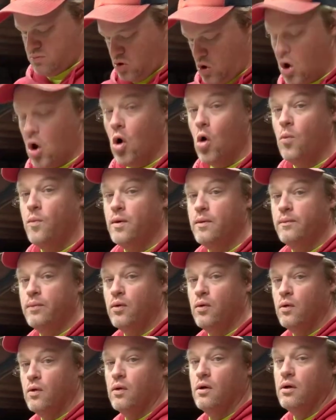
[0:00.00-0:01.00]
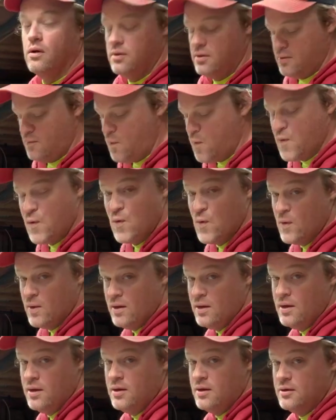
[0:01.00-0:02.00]
Open pour,
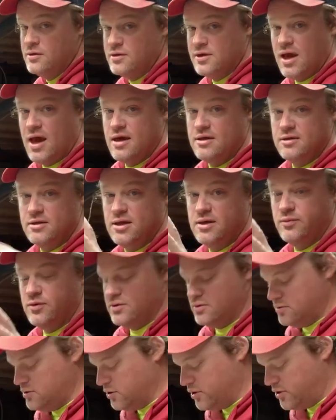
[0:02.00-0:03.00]
sky's the limit. Your